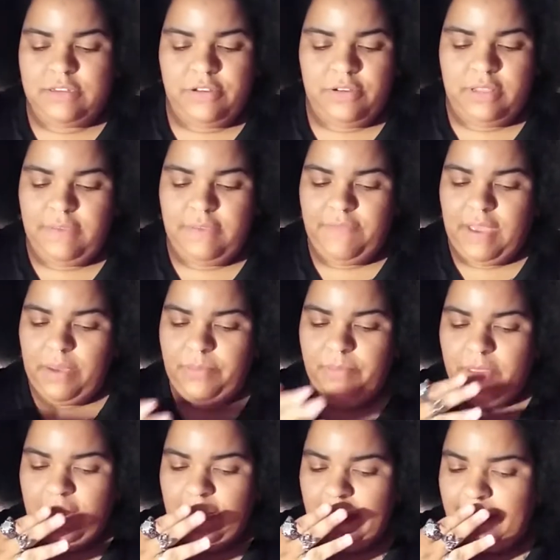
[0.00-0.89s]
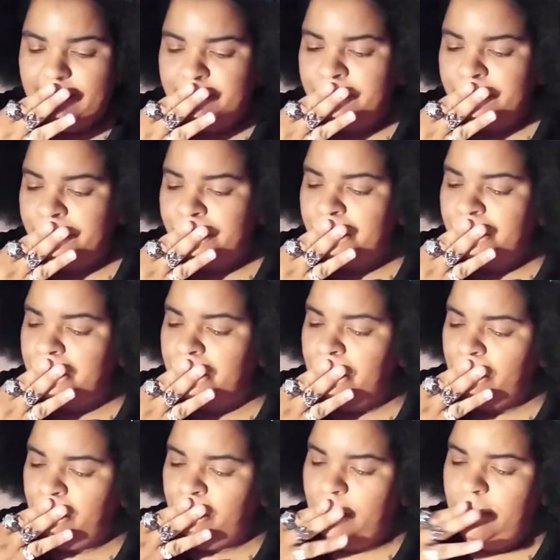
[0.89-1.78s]
Totally fine with that.
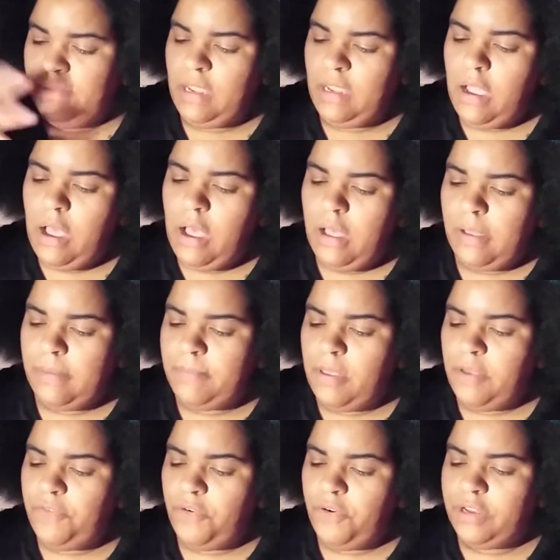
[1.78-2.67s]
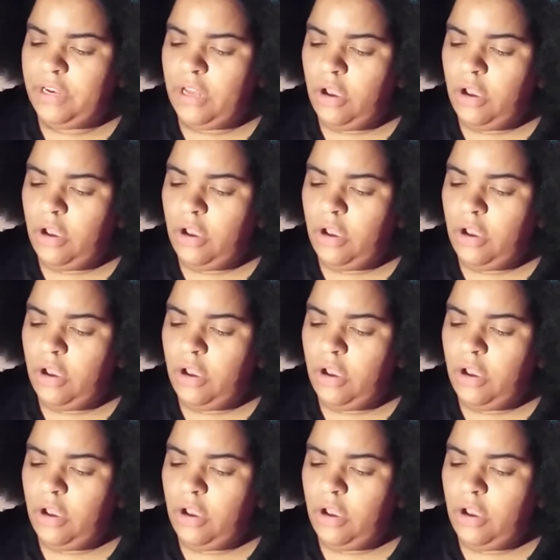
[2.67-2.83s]
For an